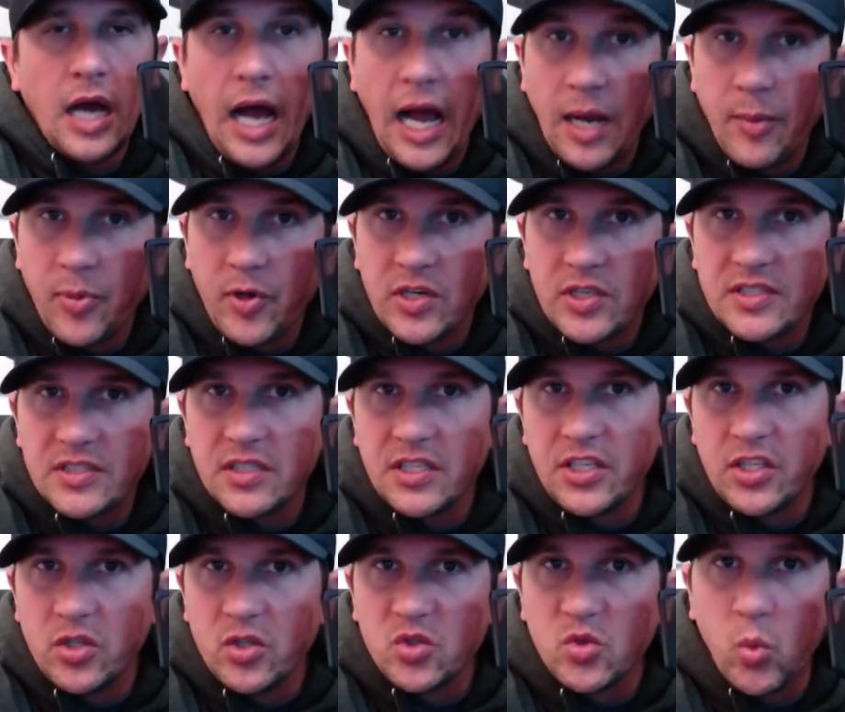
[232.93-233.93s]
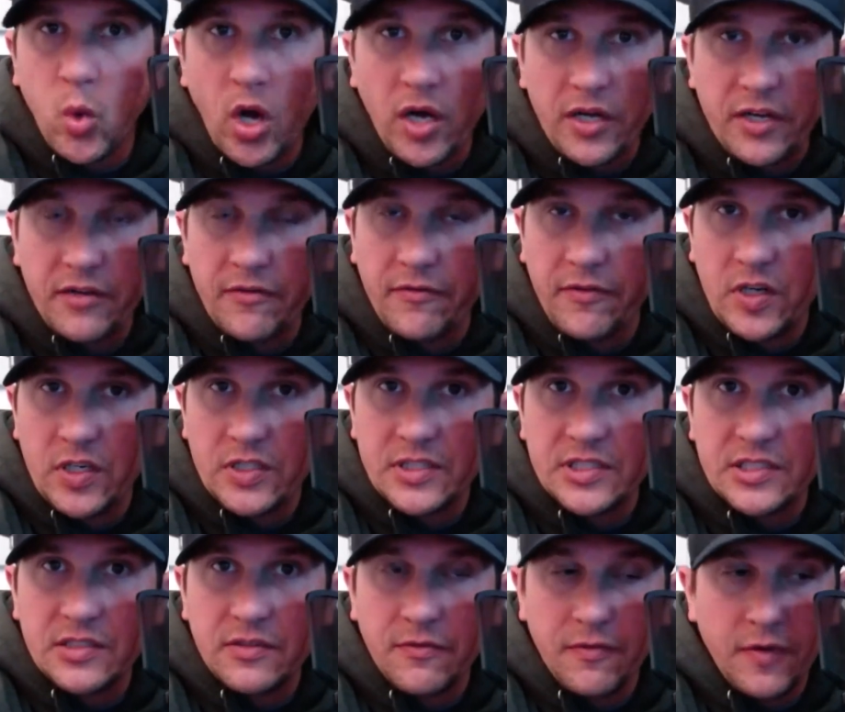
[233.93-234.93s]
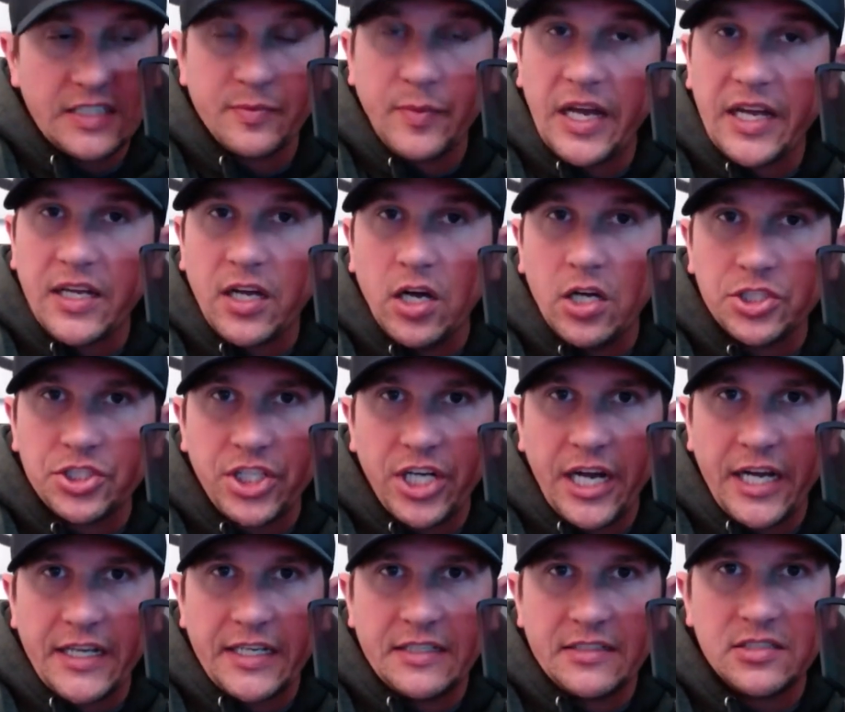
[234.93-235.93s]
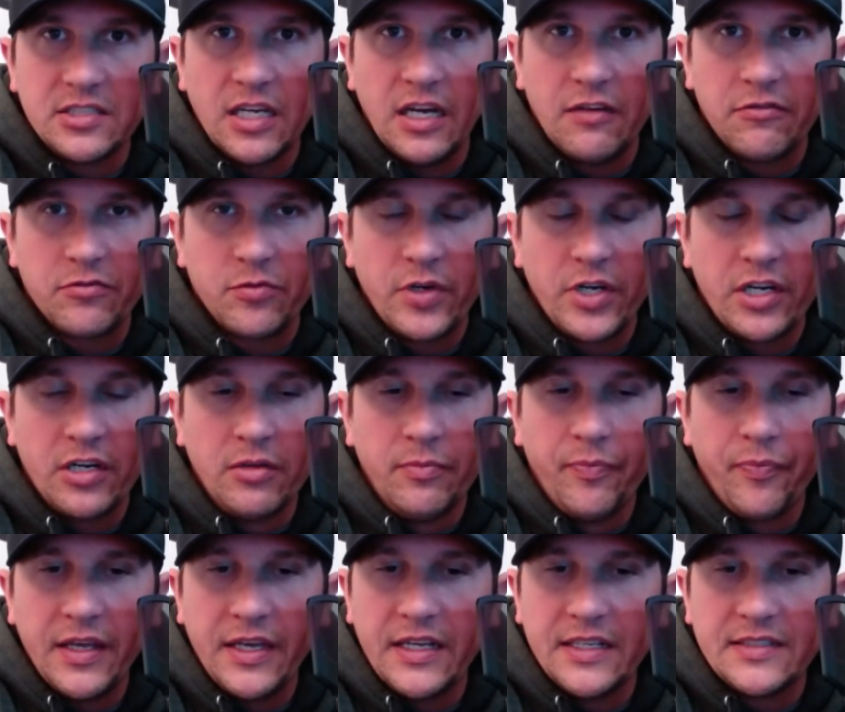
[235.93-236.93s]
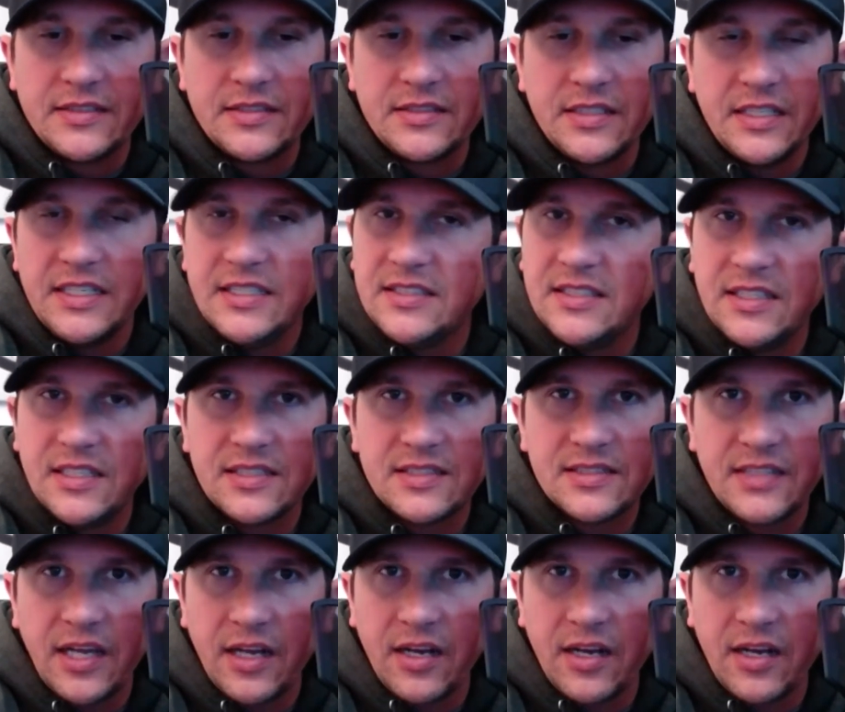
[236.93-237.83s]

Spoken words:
I personally use What Converts as my call tracking software. It's easy to set